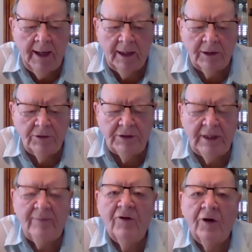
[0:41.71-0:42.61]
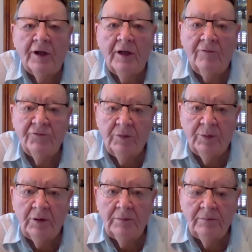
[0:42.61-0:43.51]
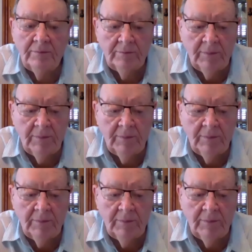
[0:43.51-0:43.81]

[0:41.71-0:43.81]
Uh, you seemed very comfortable.